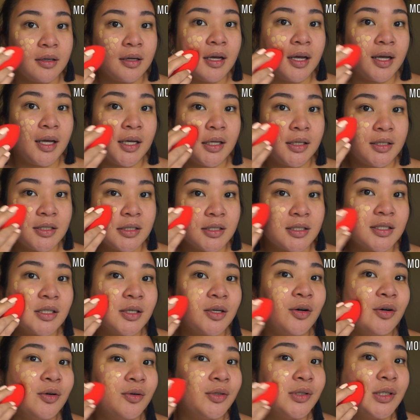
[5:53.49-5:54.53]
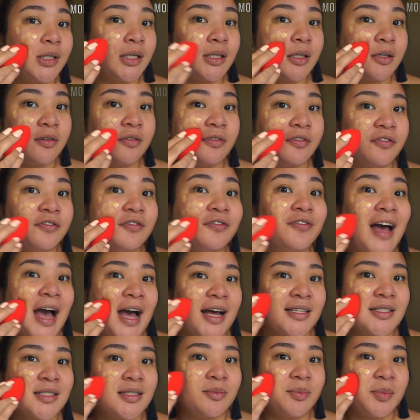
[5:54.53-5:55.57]
and just go
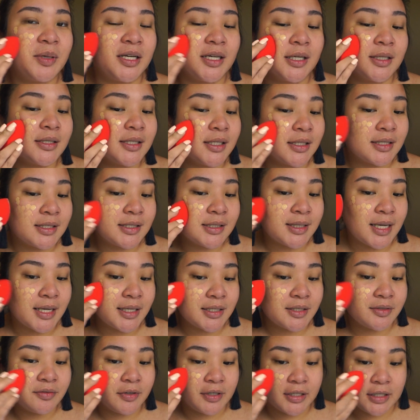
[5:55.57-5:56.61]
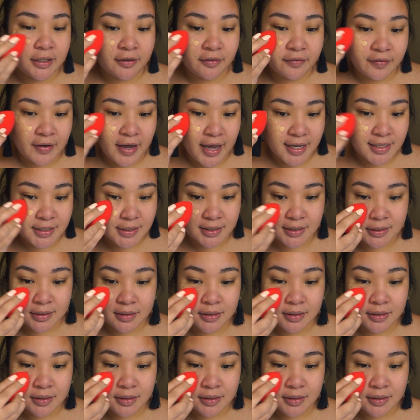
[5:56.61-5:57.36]
fast because it sets really fast.